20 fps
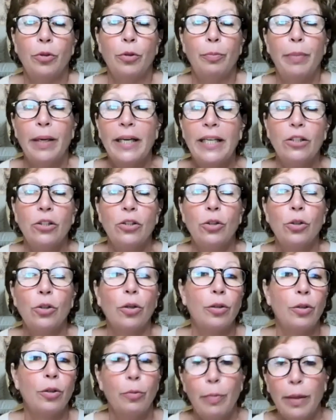
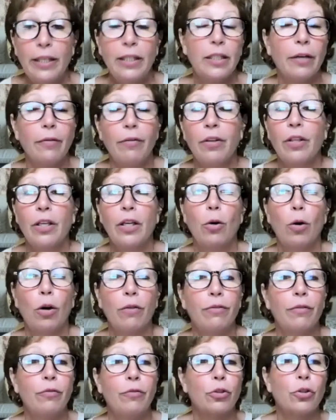based everything
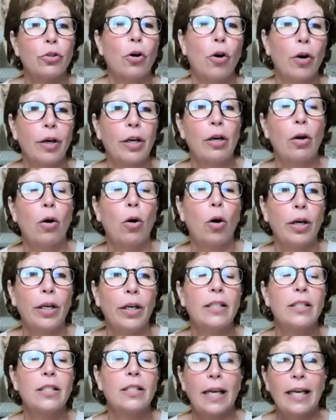off of your target audience